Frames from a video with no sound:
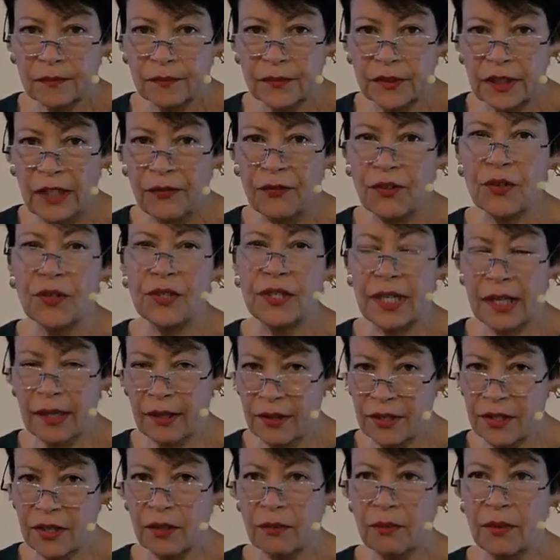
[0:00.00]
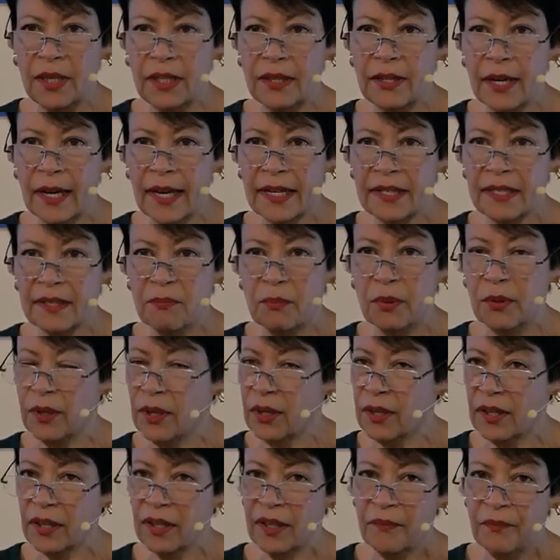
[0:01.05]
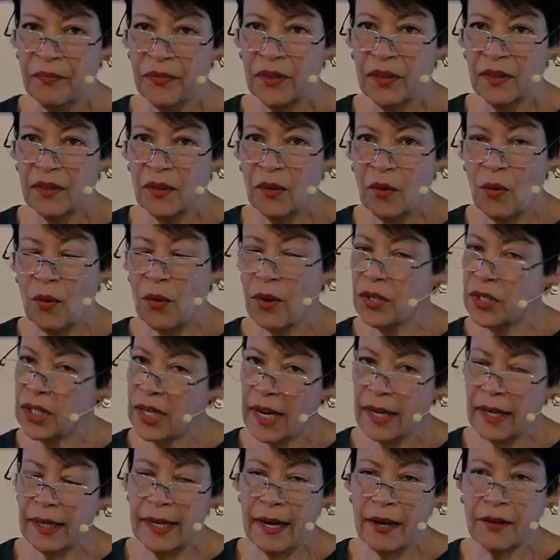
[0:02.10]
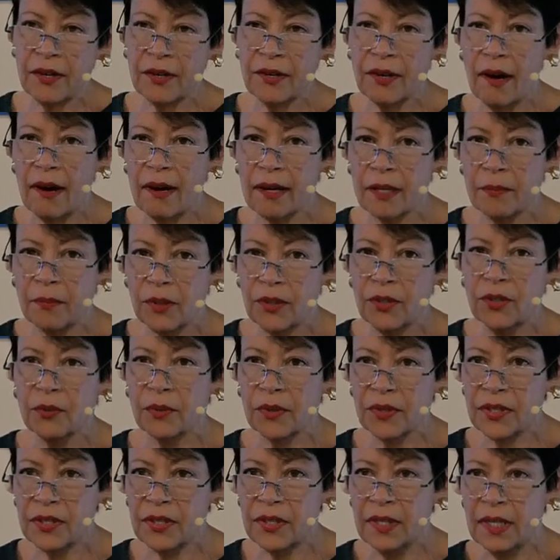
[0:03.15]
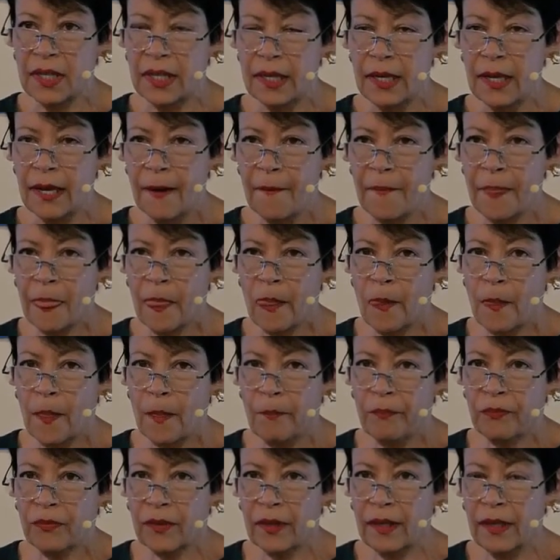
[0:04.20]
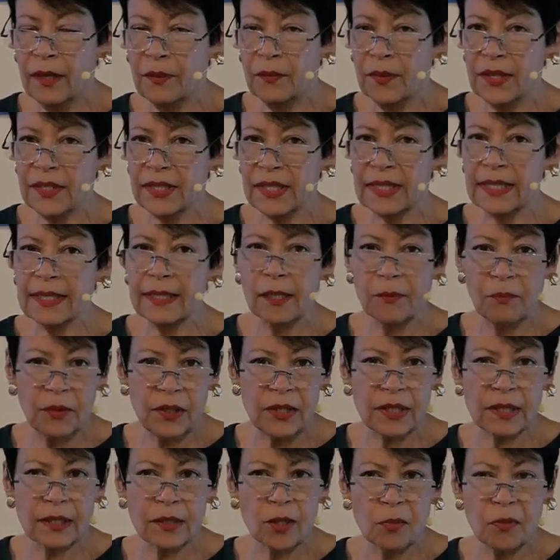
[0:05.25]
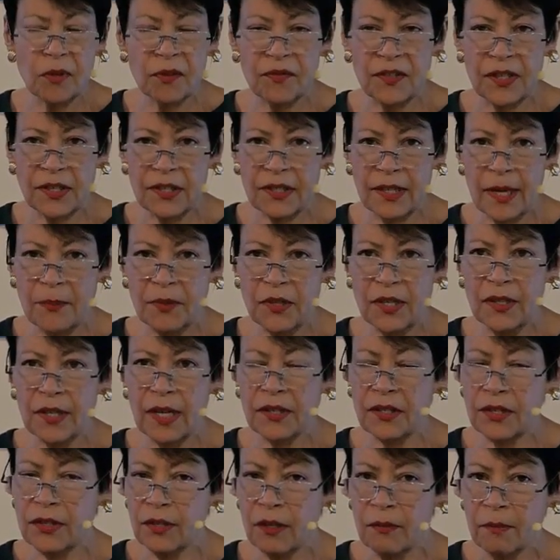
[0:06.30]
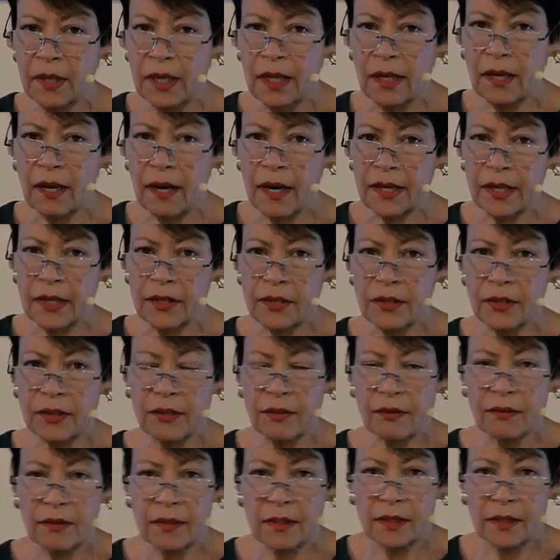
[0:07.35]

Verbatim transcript: If you dare to read that book or check it out on Audible, you will see it was a slippery slope of deception that so many got into.